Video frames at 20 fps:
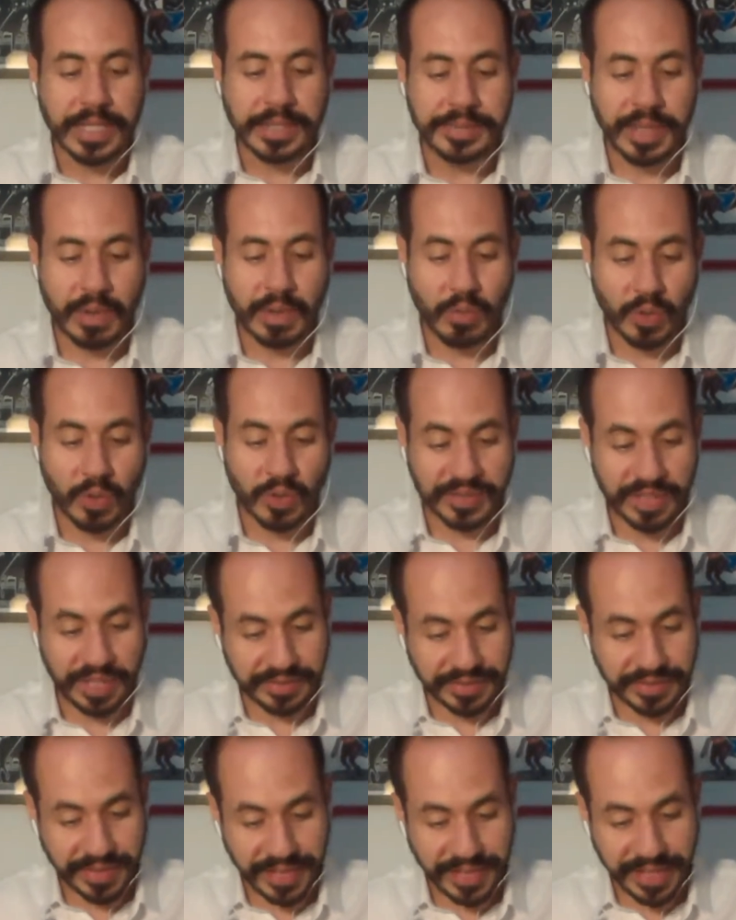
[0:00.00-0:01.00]
There was
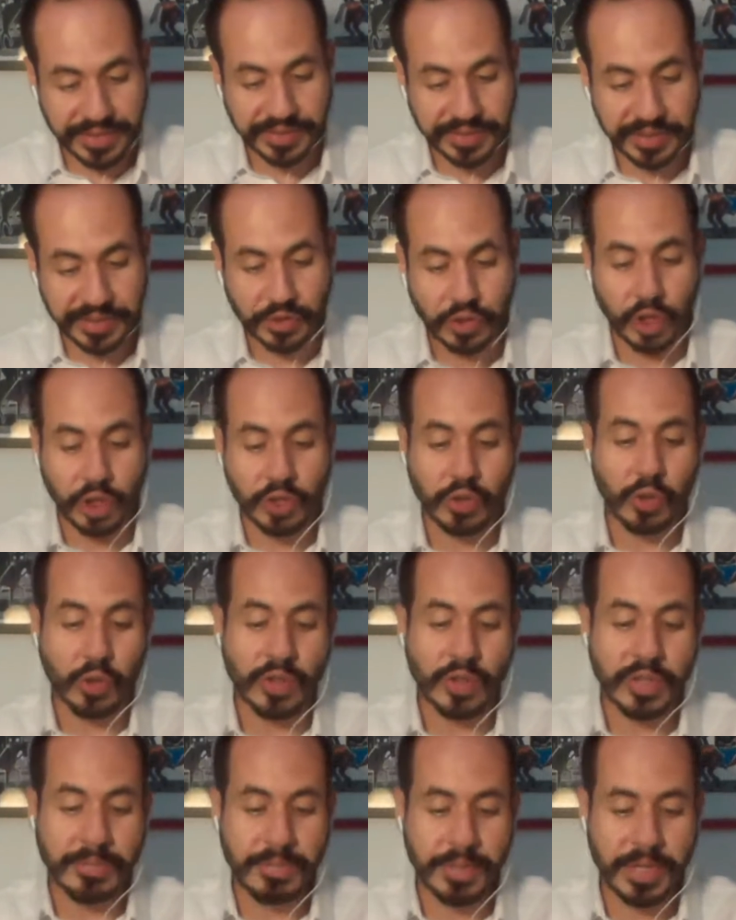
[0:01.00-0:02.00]
that case not
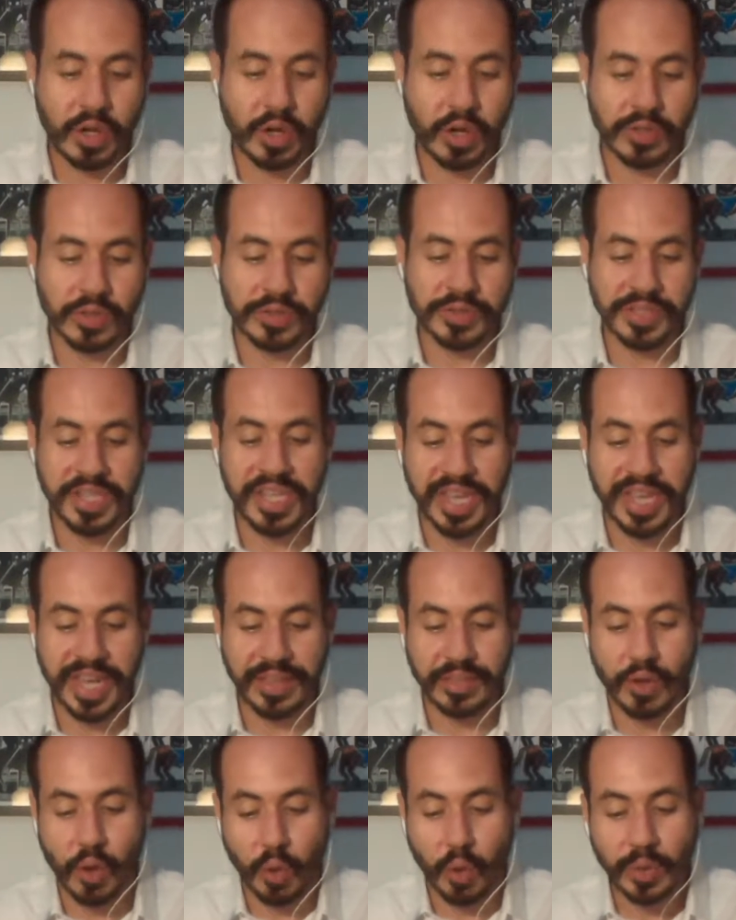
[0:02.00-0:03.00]
only because he
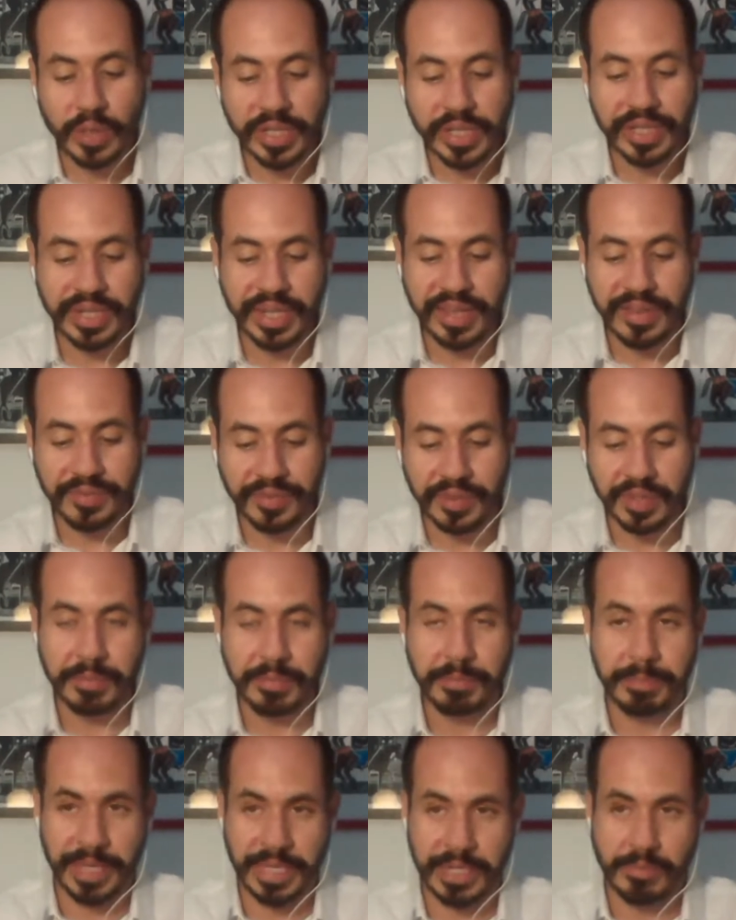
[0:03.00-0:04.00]
had only lived
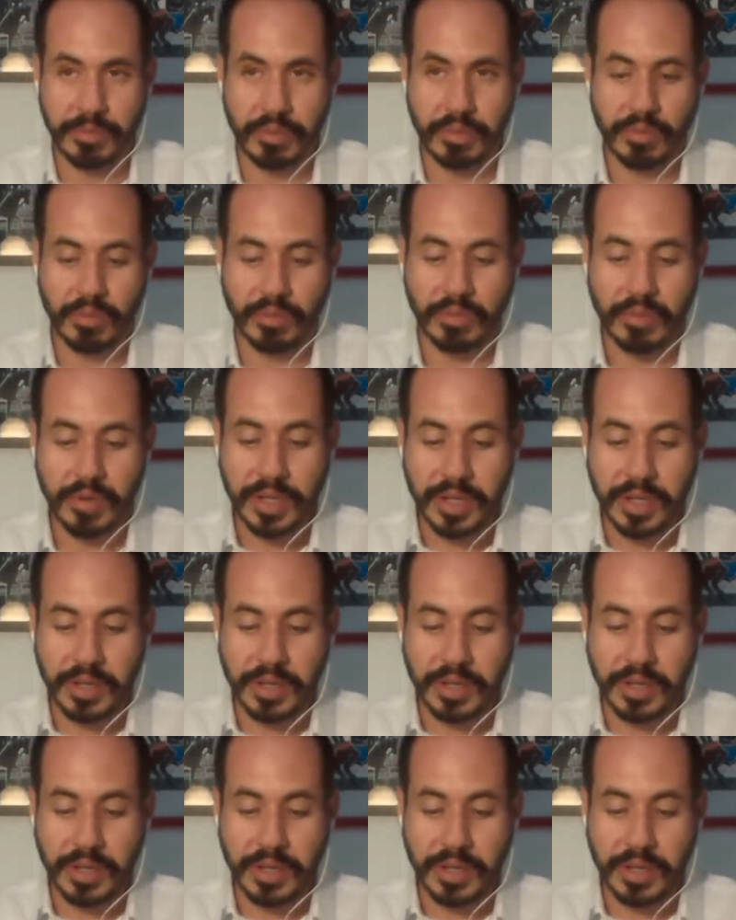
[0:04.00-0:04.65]
in Pernambuco,